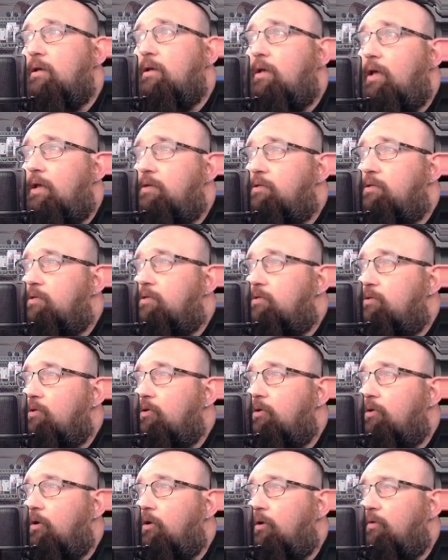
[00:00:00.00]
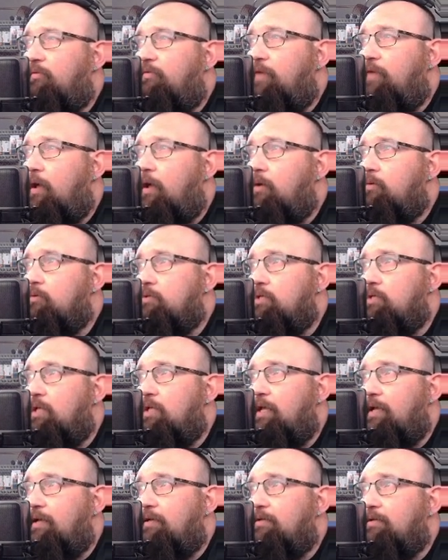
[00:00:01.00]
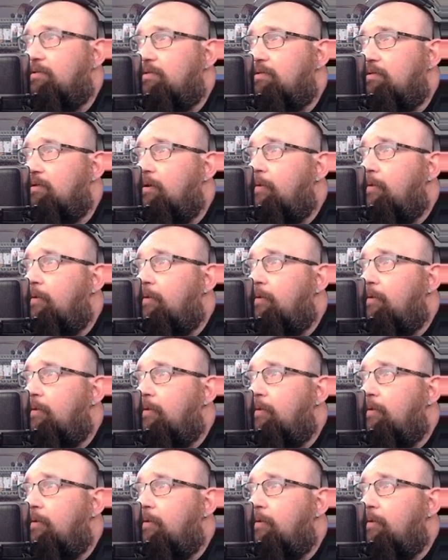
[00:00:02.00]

It stood on fowl's legs,